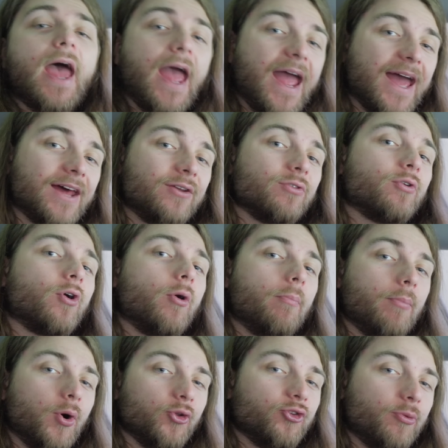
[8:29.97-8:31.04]
And there are
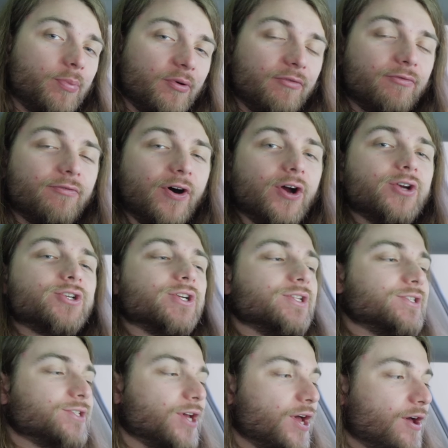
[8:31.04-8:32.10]
multiple
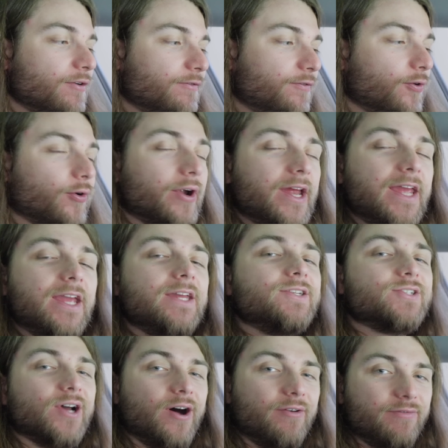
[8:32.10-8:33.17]
functions for
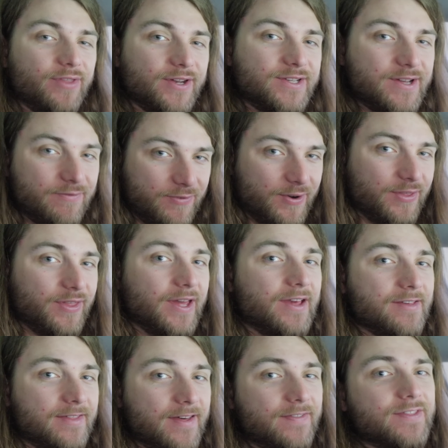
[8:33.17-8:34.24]
each of the different
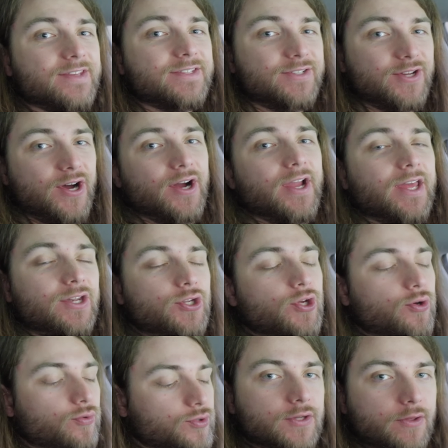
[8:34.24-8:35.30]
things that the stock can
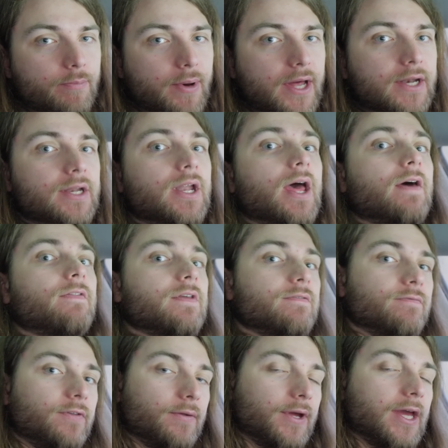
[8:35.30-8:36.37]
do. So the button and the
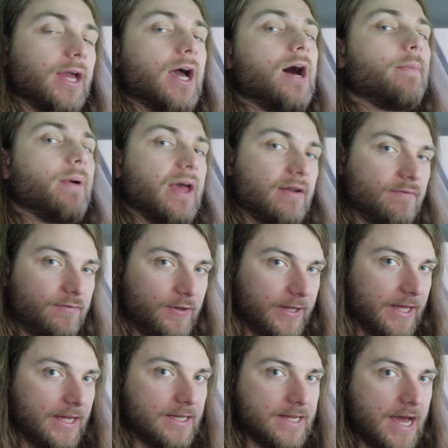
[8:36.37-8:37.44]
flicking up and
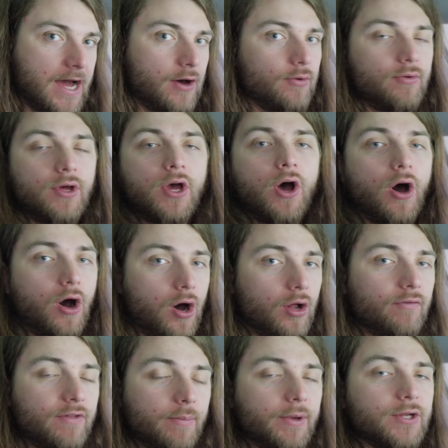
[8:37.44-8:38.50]
flicking down, all
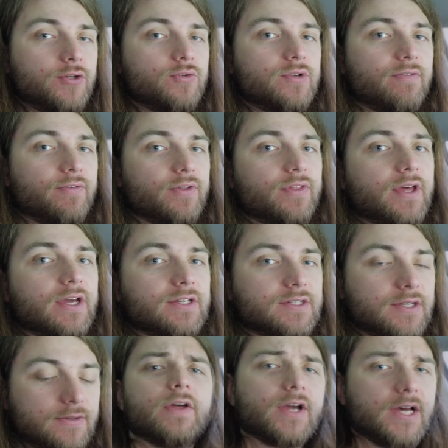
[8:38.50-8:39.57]
of them can do different things.
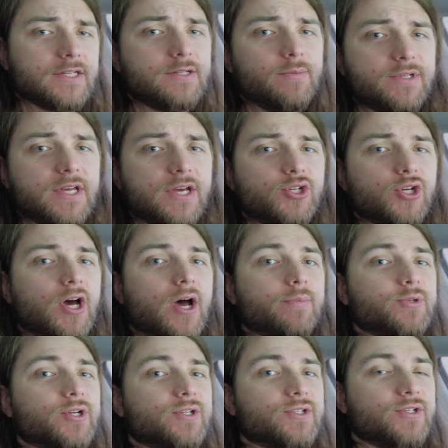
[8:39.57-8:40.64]
The customization
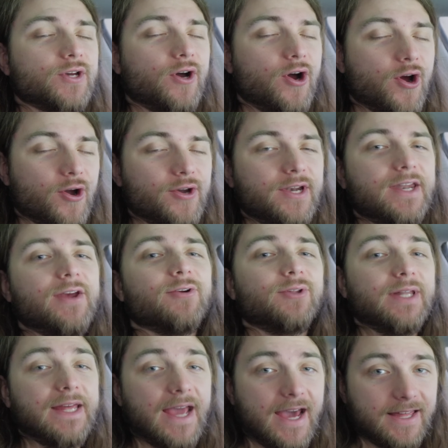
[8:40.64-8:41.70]
options are
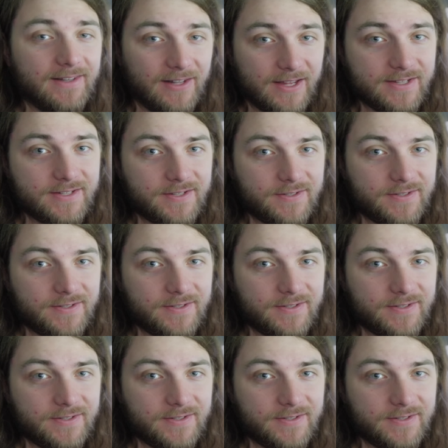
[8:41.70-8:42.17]
nearly endless.